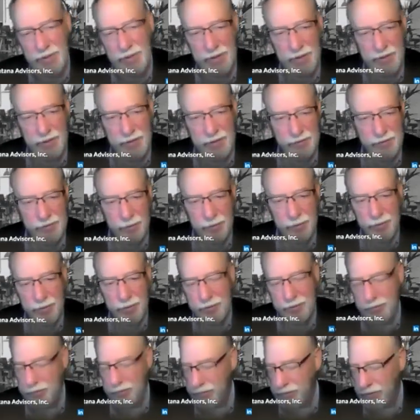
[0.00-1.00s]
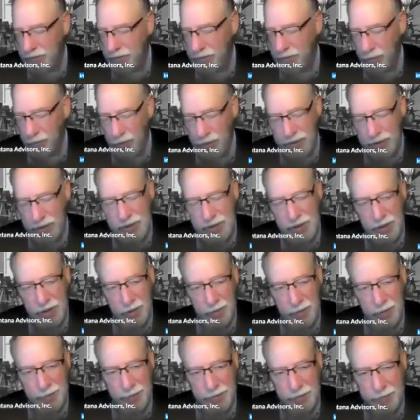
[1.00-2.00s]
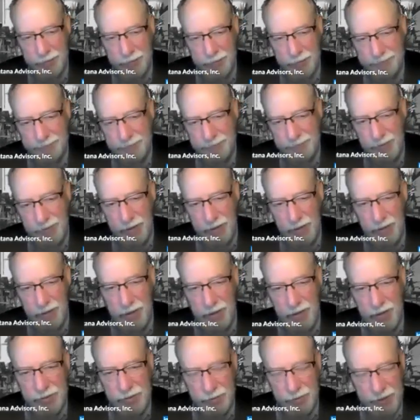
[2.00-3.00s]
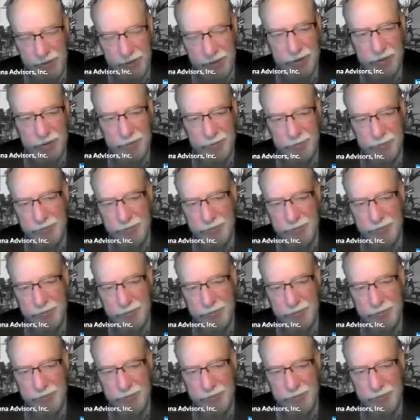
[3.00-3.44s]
So we're working to help him. So thank you,